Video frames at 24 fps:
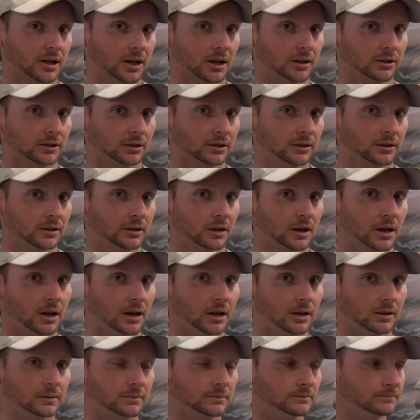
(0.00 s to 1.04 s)
color
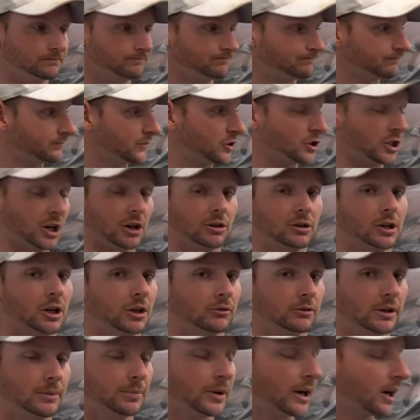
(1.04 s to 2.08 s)
gel
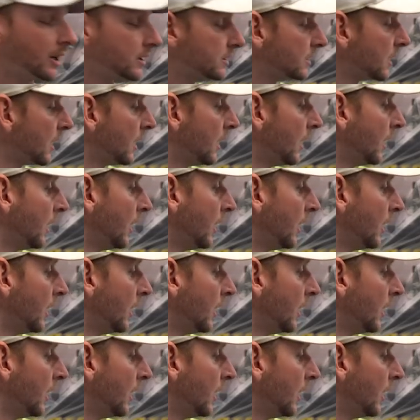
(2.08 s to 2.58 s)
coat repairs.